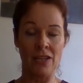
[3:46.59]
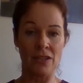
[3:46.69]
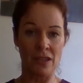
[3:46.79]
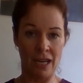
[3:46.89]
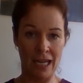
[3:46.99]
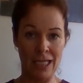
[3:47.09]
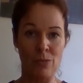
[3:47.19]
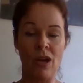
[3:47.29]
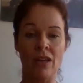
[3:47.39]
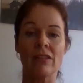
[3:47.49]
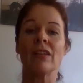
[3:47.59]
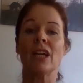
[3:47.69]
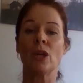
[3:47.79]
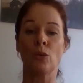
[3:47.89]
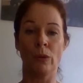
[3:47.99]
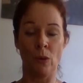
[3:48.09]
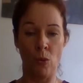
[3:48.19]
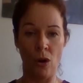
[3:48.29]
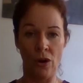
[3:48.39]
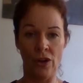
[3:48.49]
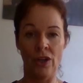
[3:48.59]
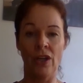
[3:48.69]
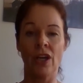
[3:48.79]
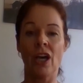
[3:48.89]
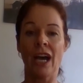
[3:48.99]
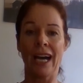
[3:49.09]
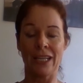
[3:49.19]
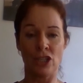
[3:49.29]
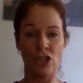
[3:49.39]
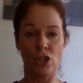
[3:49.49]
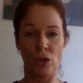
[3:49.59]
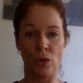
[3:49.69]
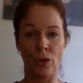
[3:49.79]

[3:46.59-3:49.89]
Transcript: So the next breath, it will be 1 and 2.